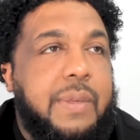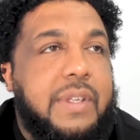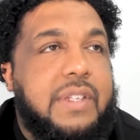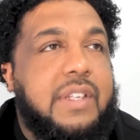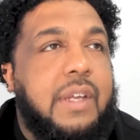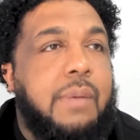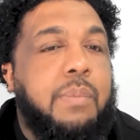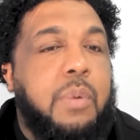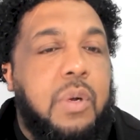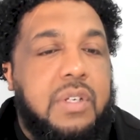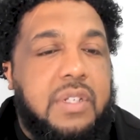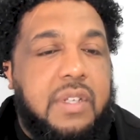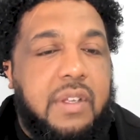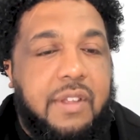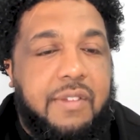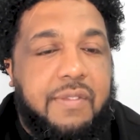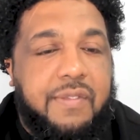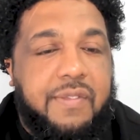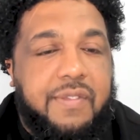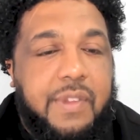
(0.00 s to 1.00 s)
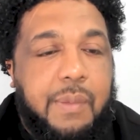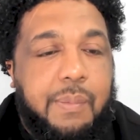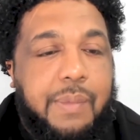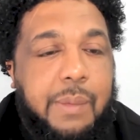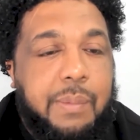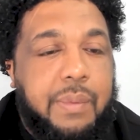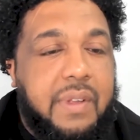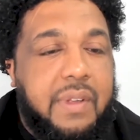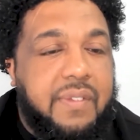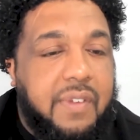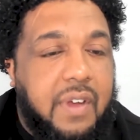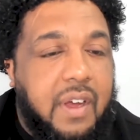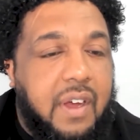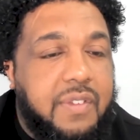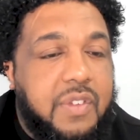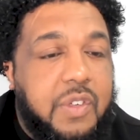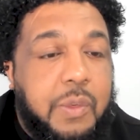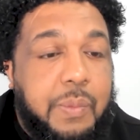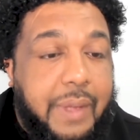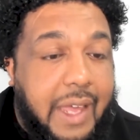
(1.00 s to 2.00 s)
be some portion of the people
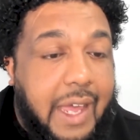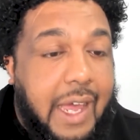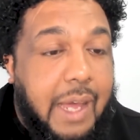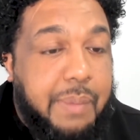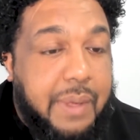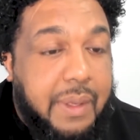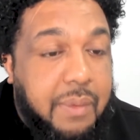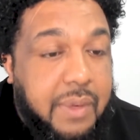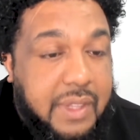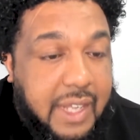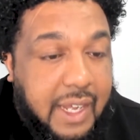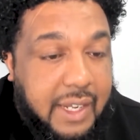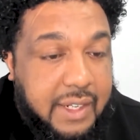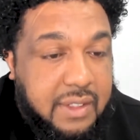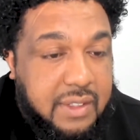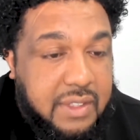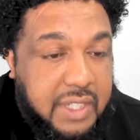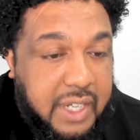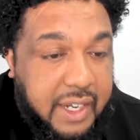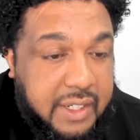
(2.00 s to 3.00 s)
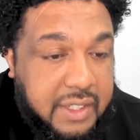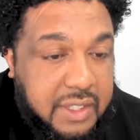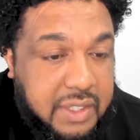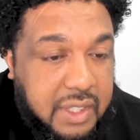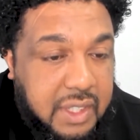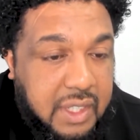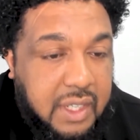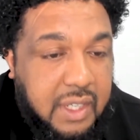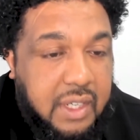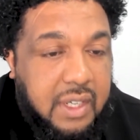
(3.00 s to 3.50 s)
involved who would be happy with that change.